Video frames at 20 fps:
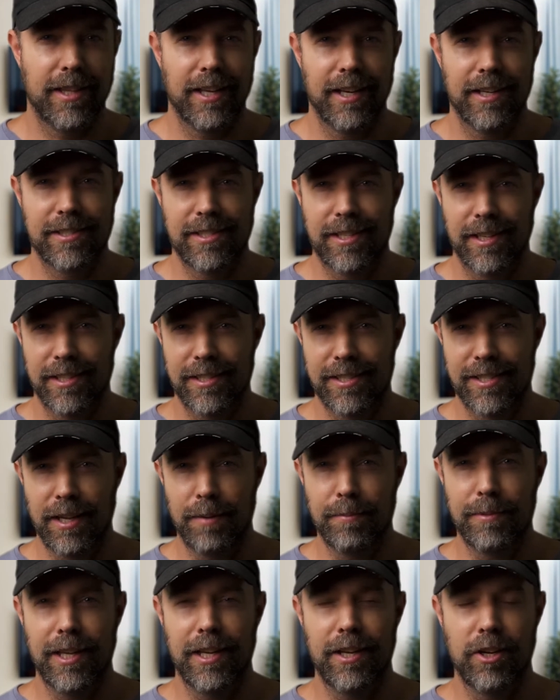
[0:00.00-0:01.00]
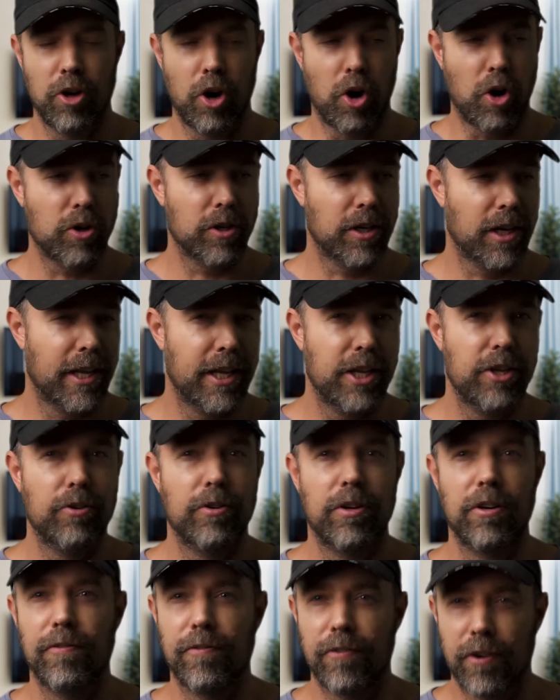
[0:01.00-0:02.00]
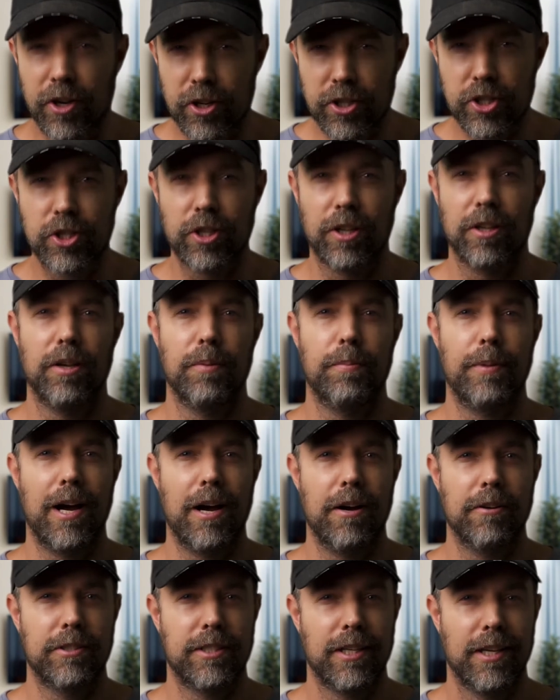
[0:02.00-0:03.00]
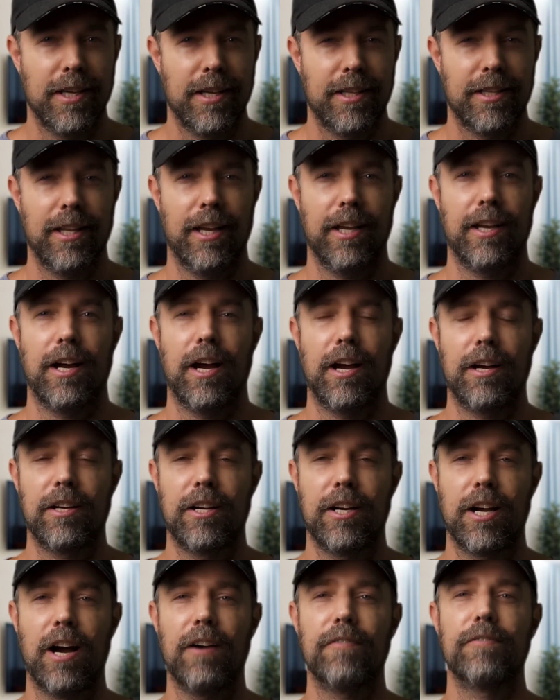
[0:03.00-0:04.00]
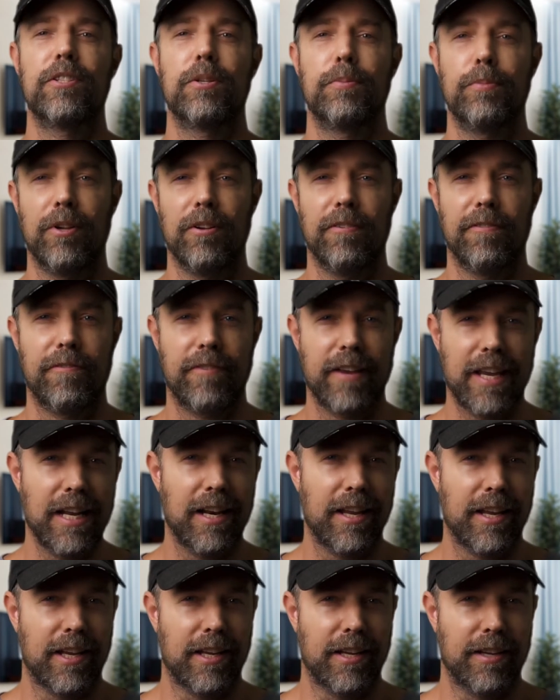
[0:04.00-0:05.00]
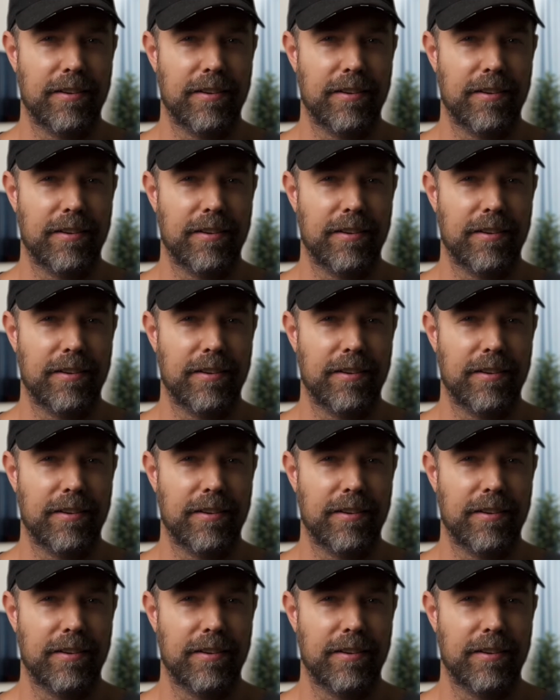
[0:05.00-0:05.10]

there's something oddly universal about the uncomfortable feeling.